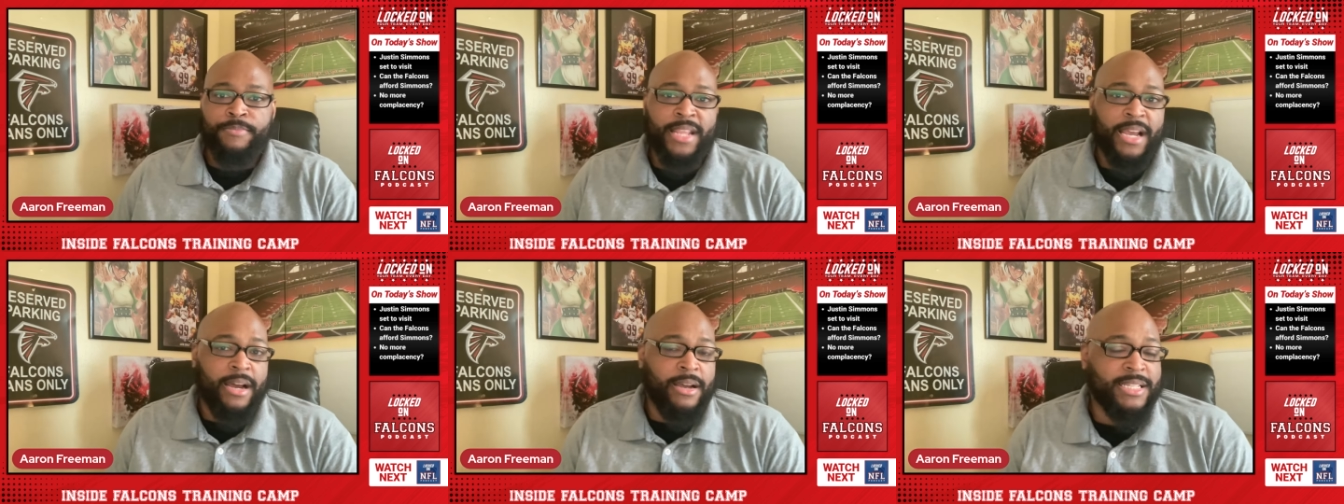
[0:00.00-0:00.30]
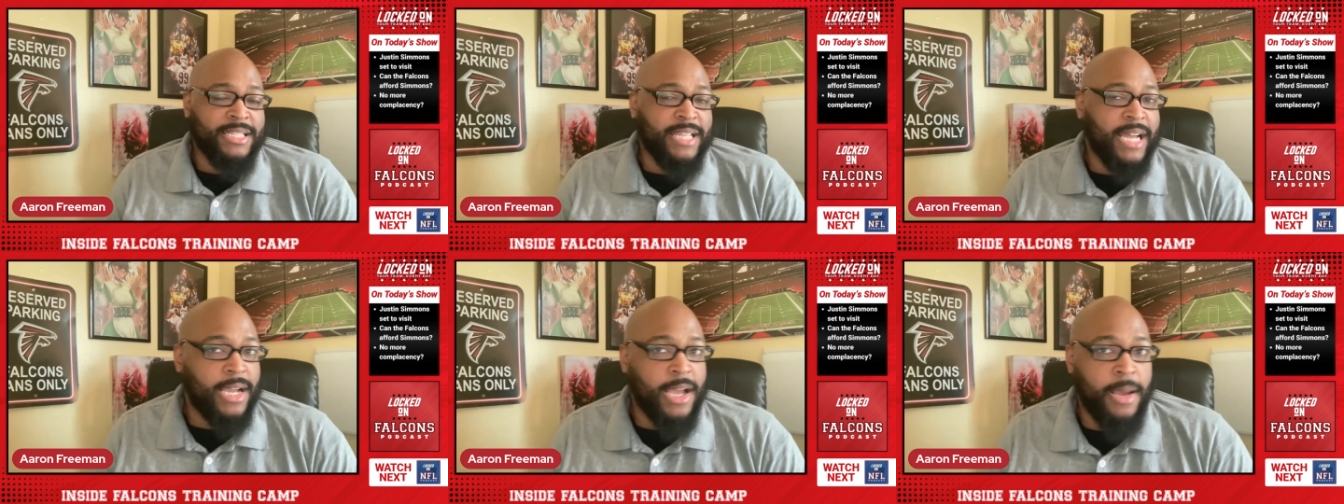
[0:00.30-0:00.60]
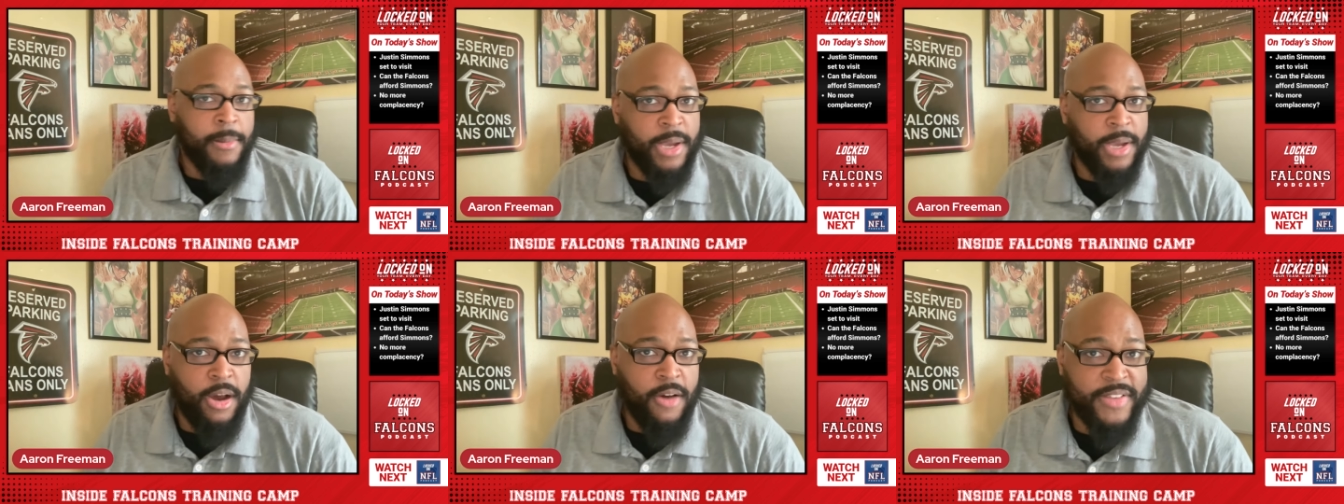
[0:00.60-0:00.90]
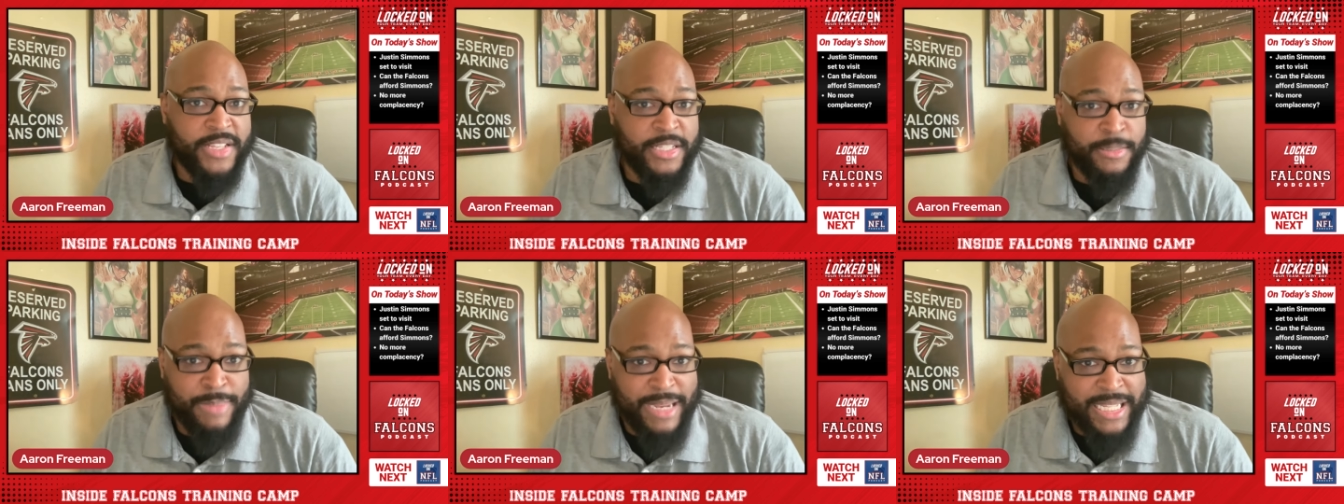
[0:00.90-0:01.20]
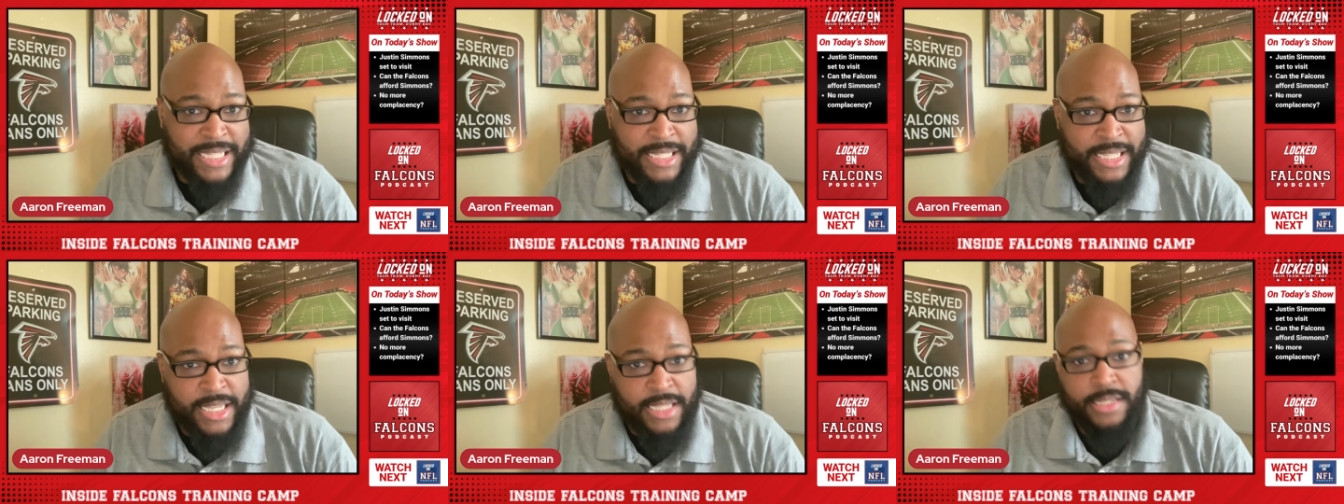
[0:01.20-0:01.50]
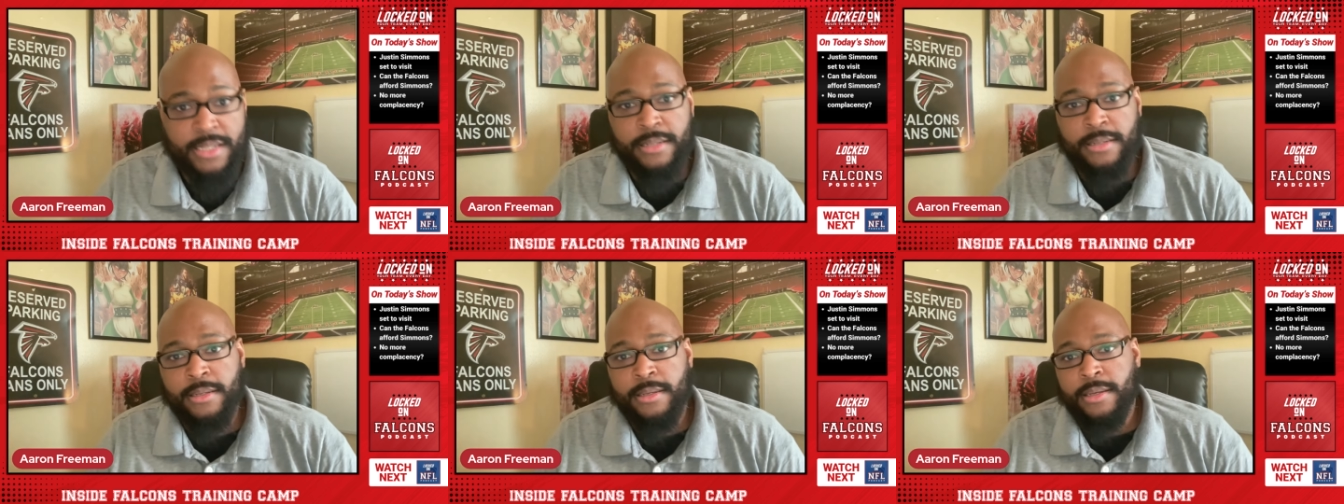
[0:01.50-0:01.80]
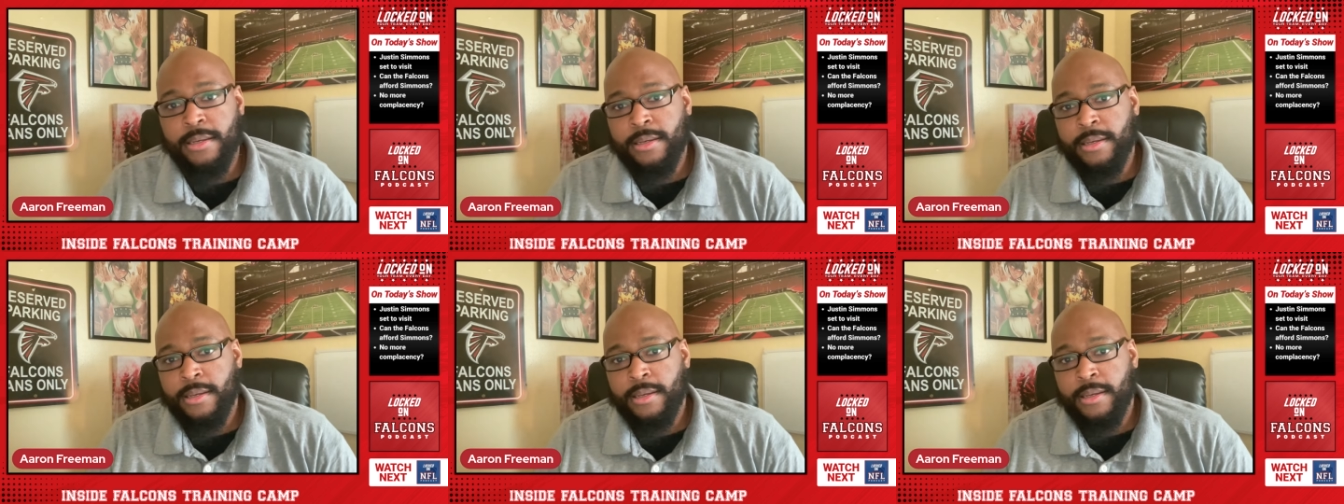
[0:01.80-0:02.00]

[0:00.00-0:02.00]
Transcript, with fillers: Now he's not coming off his best season,